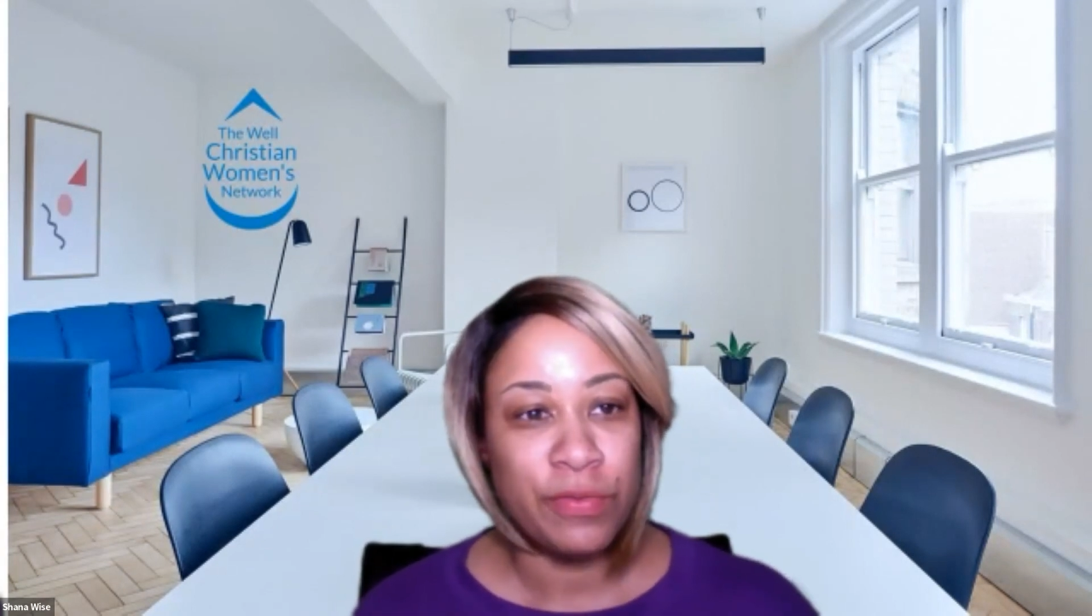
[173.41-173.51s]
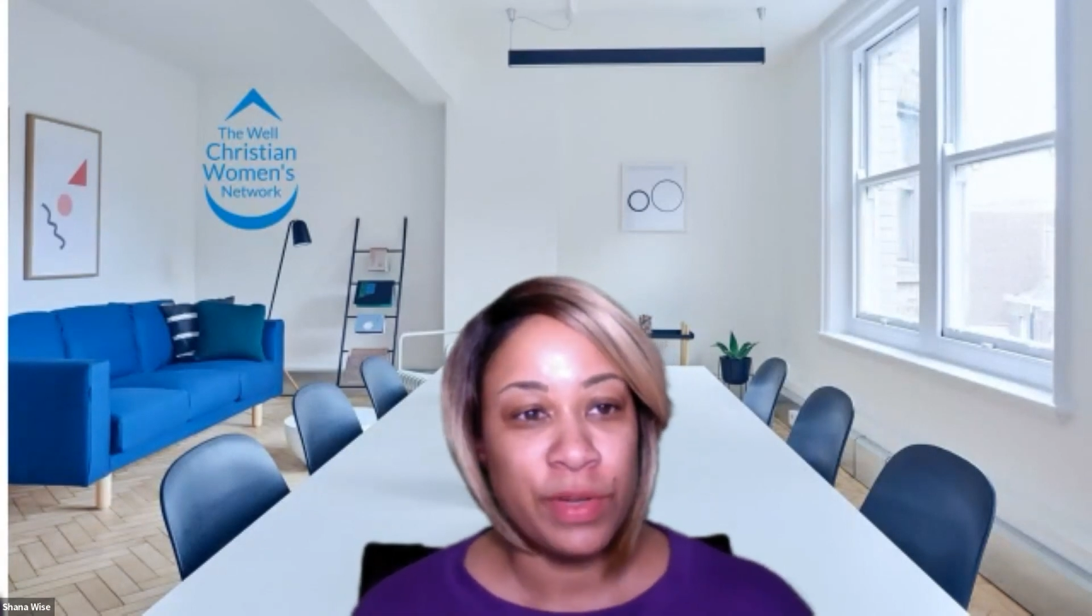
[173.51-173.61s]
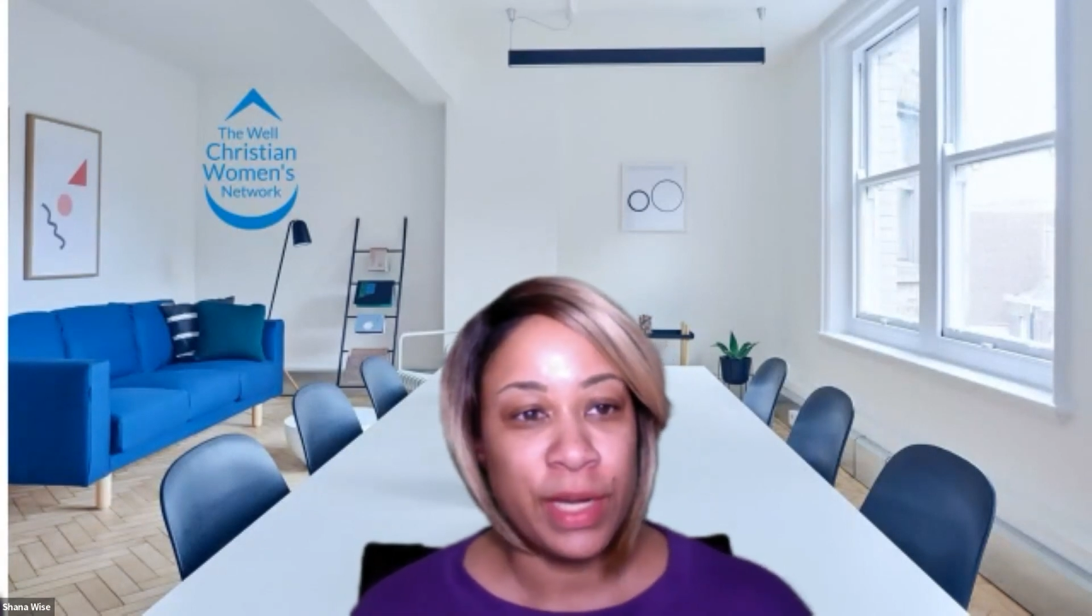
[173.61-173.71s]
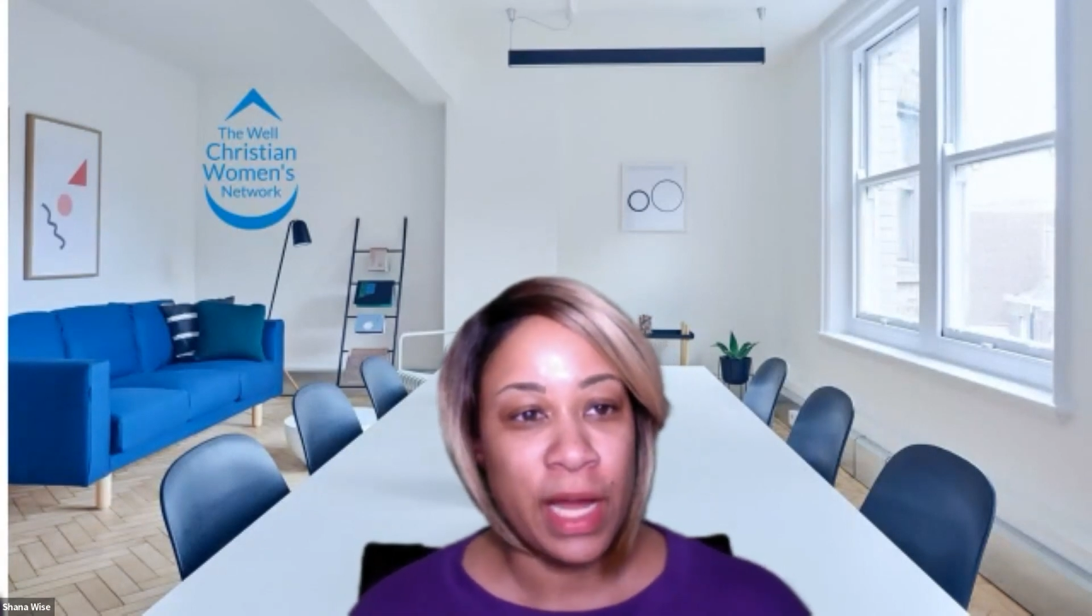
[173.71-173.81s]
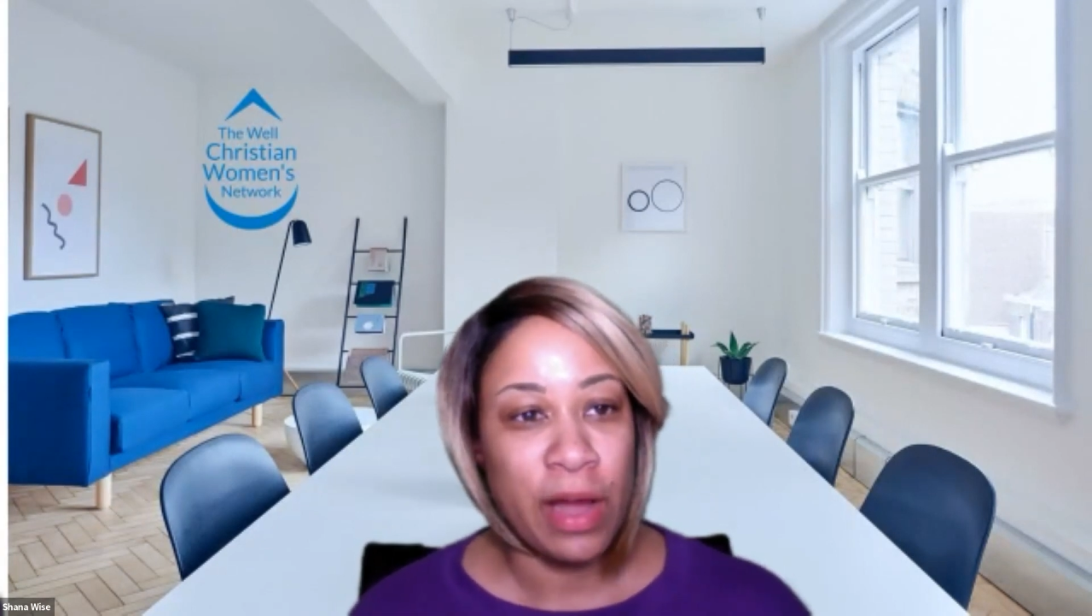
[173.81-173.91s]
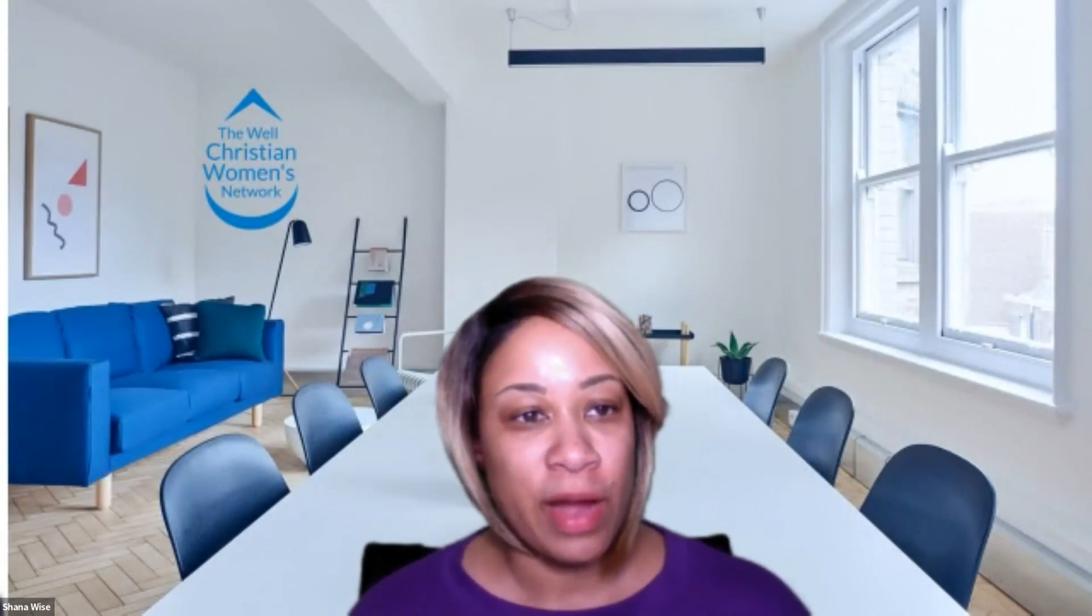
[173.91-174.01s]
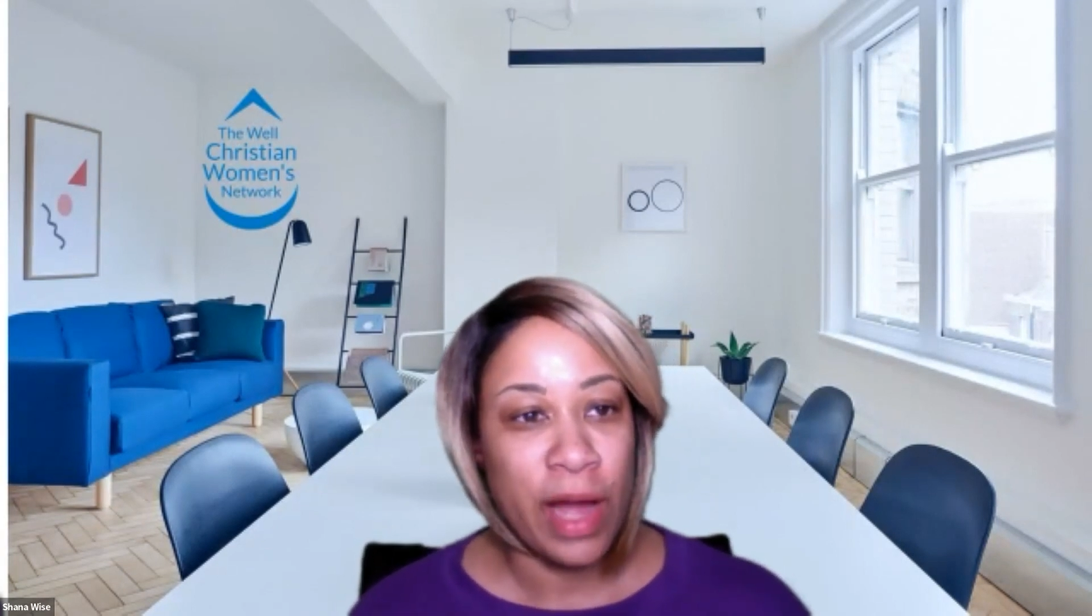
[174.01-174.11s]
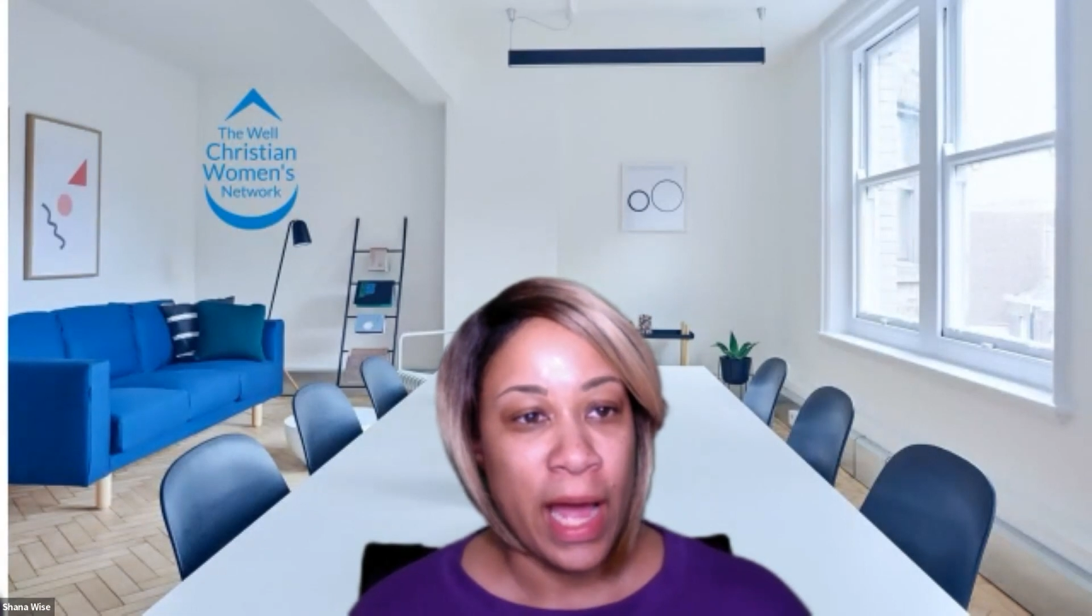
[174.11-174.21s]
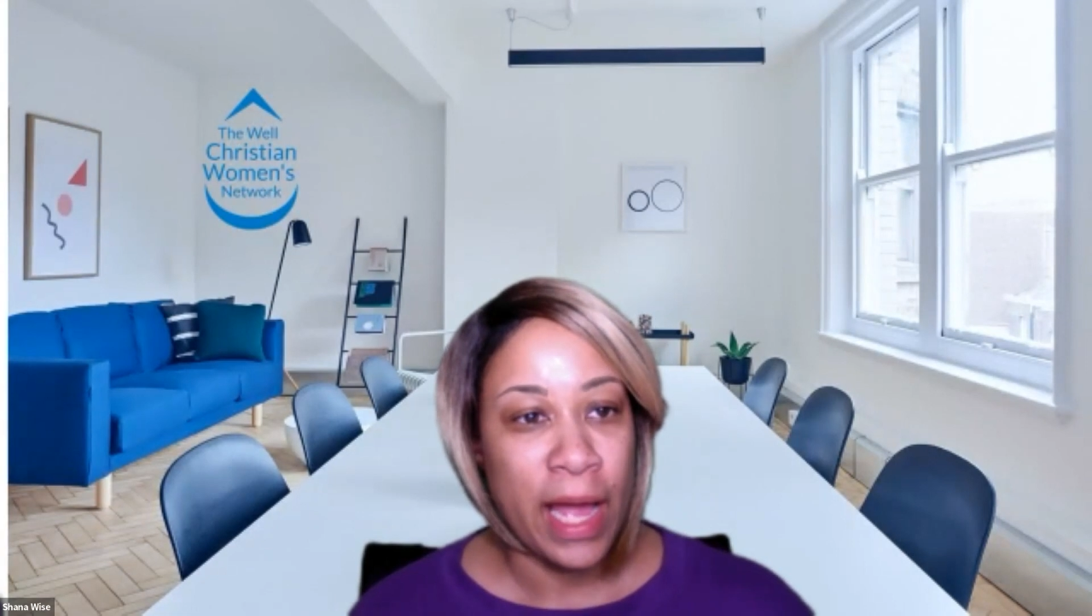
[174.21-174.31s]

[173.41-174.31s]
For now, I